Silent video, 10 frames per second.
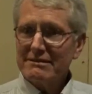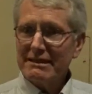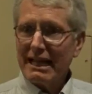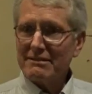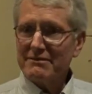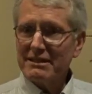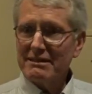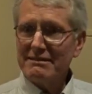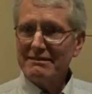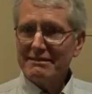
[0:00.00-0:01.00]

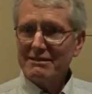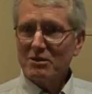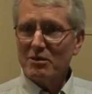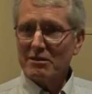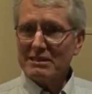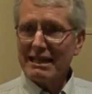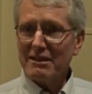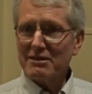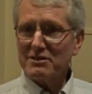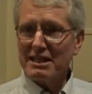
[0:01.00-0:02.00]
Danville or
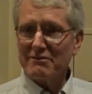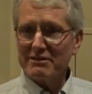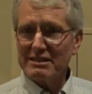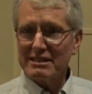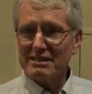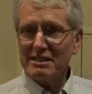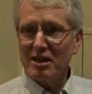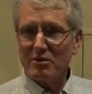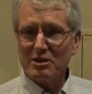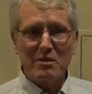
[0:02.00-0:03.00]
south of San
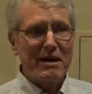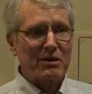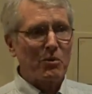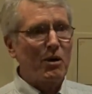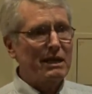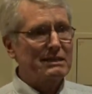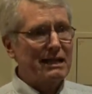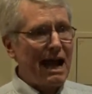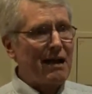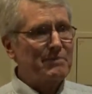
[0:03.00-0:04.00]
Francisco, no matter
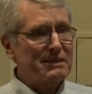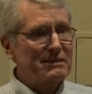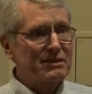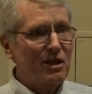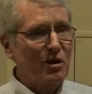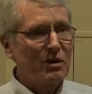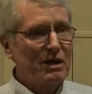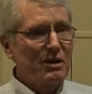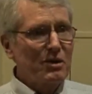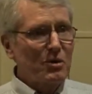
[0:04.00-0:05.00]
what happened.
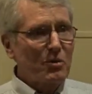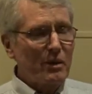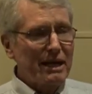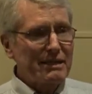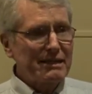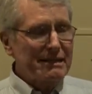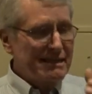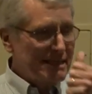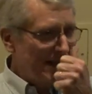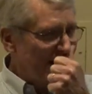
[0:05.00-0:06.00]
So when
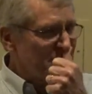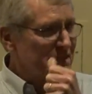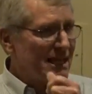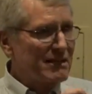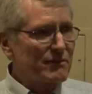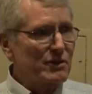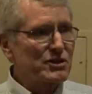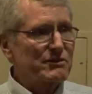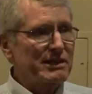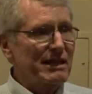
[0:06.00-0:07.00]
the 100th
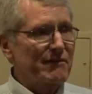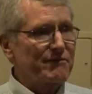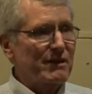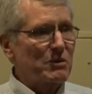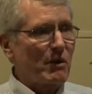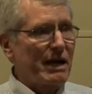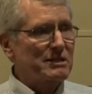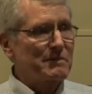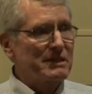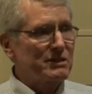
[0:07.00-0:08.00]
anniversary of Fred
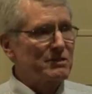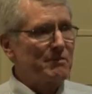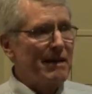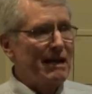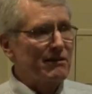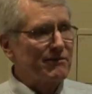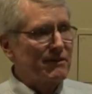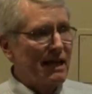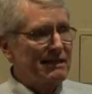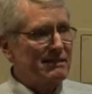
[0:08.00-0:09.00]
Wiseman's mail
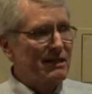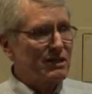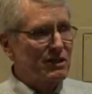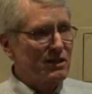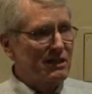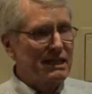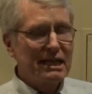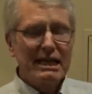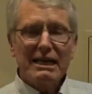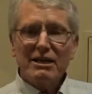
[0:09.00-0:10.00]
flight occurred,
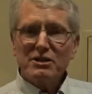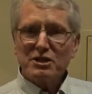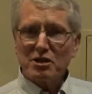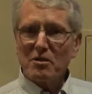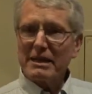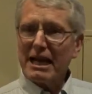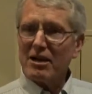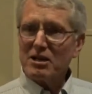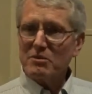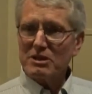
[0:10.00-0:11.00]
Sonoma
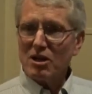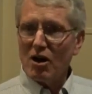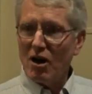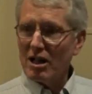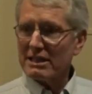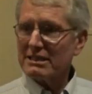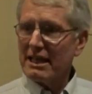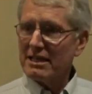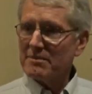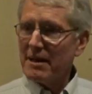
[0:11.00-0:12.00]
County was all
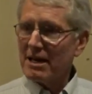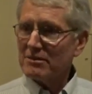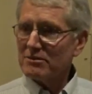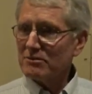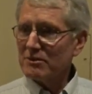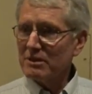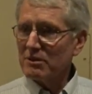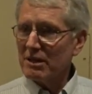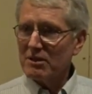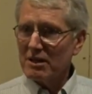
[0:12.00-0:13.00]
excited about it. We
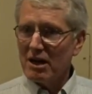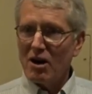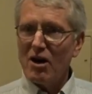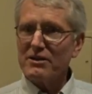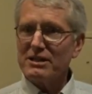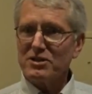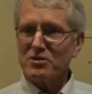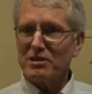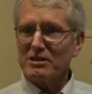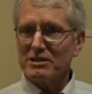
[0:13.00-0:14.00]
were, all the
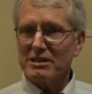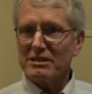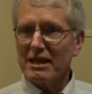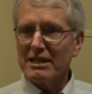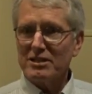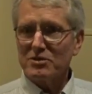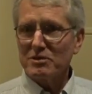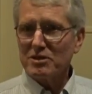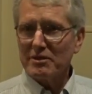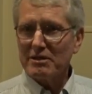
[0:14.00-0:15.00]
historical societies
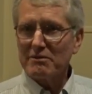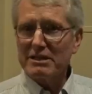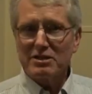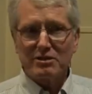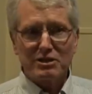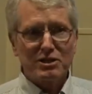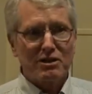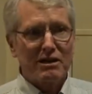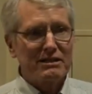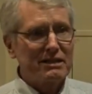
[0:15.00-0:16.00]
were doing research
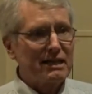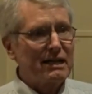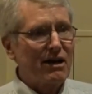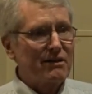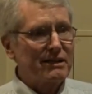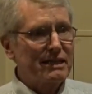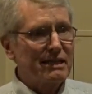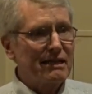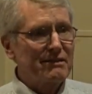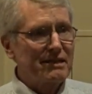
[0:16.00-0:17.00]
on
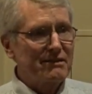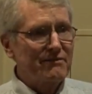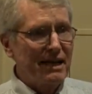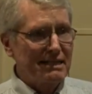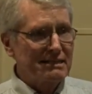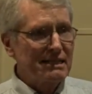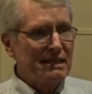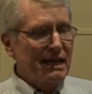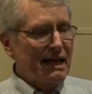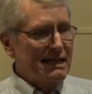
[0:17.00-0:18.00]
the event.
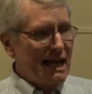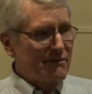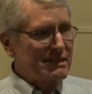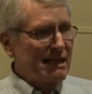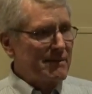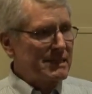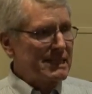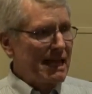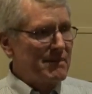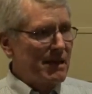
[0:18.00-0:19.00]
And every time
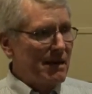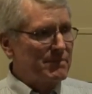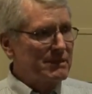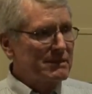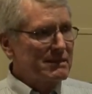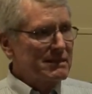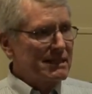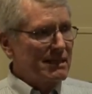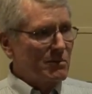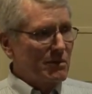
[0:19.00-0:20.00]
it came up,
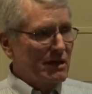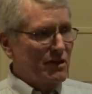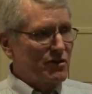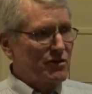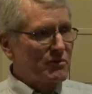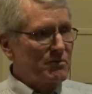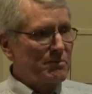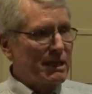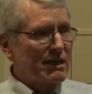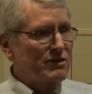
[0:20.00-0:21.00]
it was
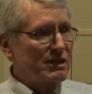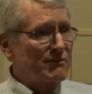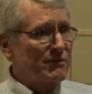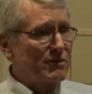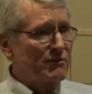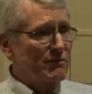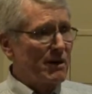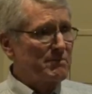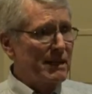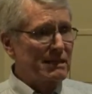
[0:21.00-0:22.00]
because he flew
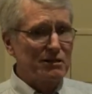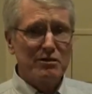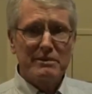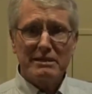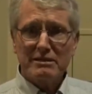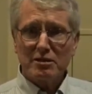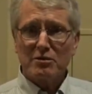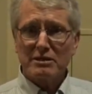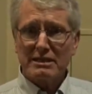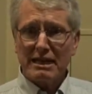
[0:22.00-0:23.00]
from Petaluma,
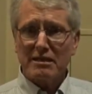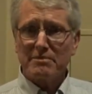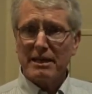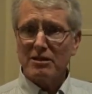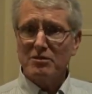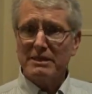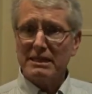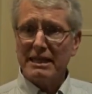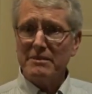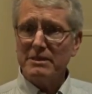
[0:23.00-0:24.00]
so the town of Petaluma
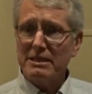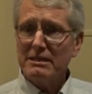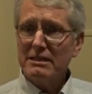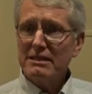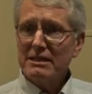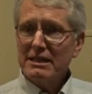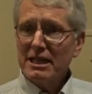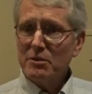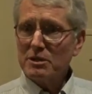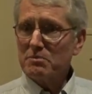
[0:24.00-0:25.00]
claimed it.
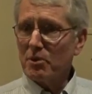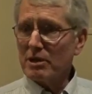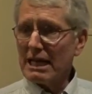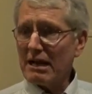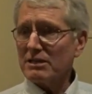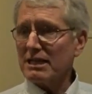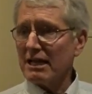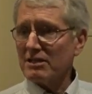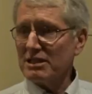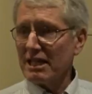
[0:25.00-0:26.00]
He was born
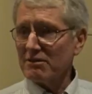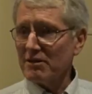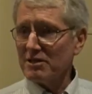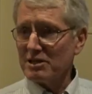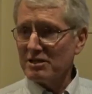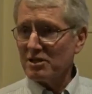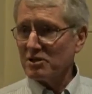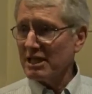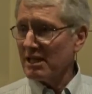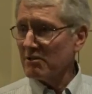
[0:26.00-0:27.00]
outside of Santa Rosa, so
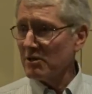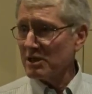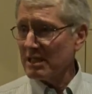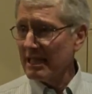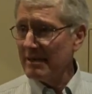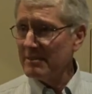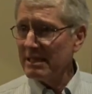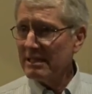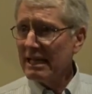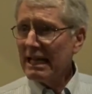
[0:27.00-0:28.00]
Santa Rosa claimed
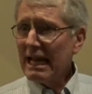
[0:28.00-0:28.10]
it.